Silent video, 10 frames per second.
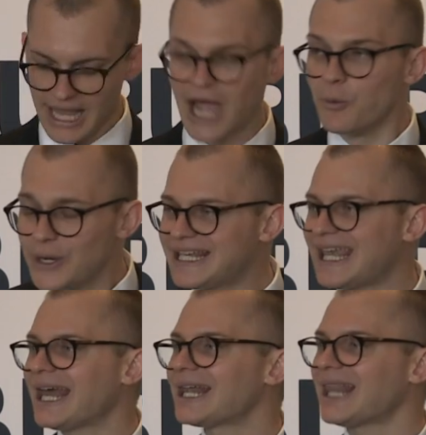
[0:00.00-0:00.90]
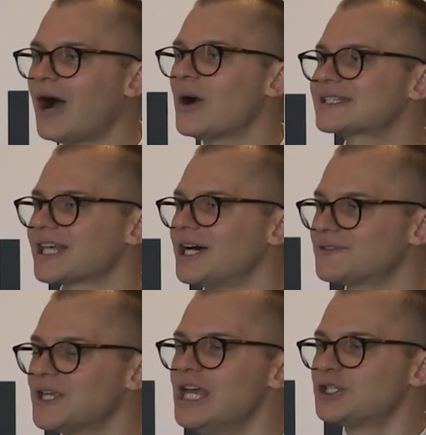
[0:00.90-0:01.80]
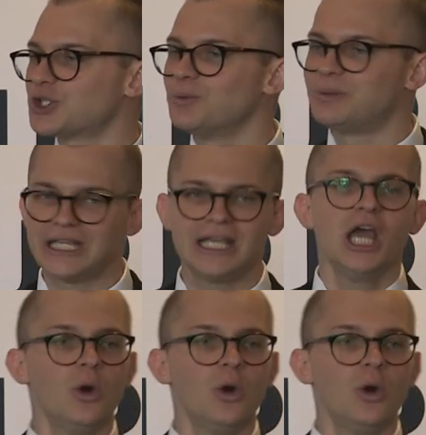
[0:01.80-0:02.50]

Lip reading: And we can't allow ourselves to be